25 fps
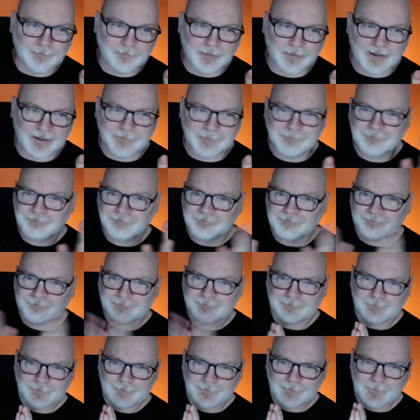But
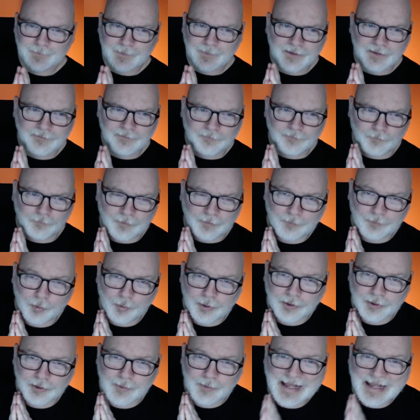for
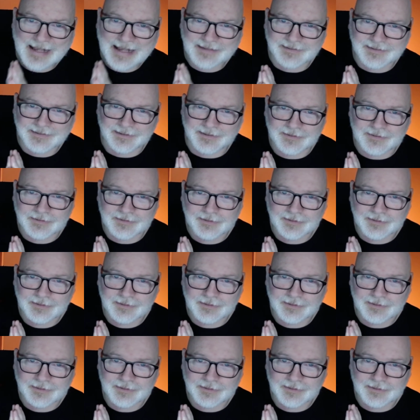everyone who hasn't,